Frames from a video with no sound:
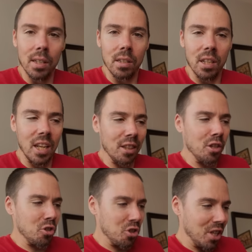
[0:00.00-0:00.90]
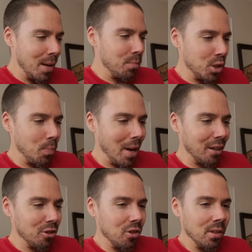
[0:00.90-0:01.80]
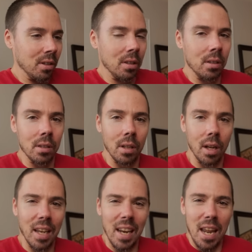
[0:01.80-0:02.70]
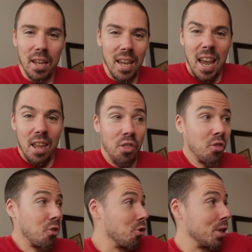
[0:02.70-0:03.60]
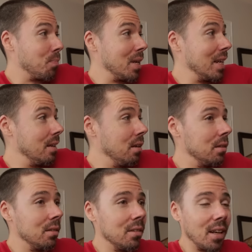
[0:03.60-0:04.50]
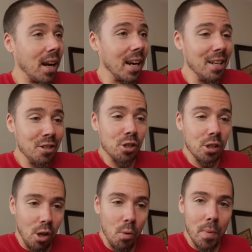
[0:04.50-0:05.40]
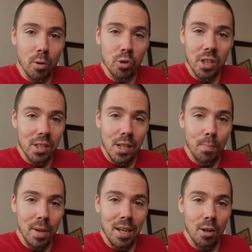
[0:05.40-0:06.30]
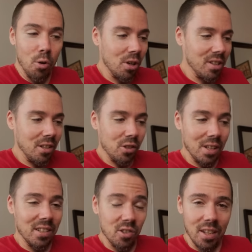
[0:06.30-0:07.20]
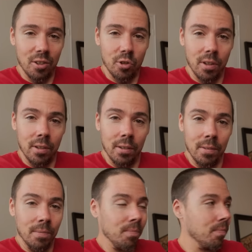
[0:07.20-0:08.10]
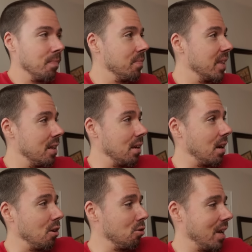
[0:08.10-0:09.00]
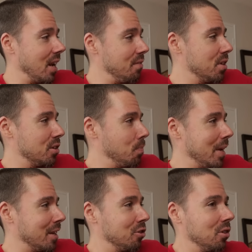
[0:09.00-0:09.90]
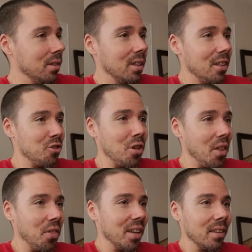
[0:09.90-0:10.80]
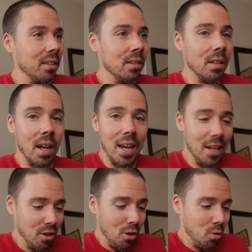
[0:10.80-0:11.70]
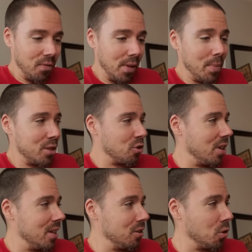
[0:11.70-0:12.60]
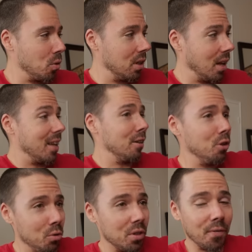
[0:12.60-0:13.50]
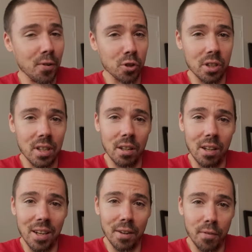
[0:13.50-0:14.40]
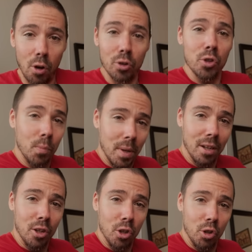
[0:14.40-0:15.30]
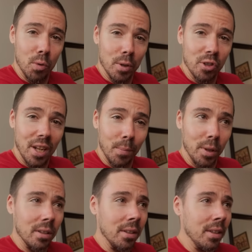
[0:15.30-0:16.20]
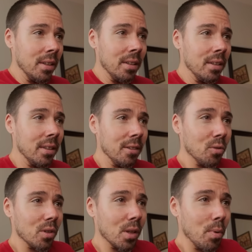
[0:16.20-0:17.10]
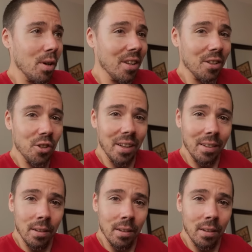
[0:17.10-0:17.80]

to get the same specs? I get 8K 30p? I need slow-mo. 60p or it doesn't exist. I already have the specs. It does nothing. And no flippy screen, so I lose the versatility of also being a YouTuber's camera. What's the point of this thing?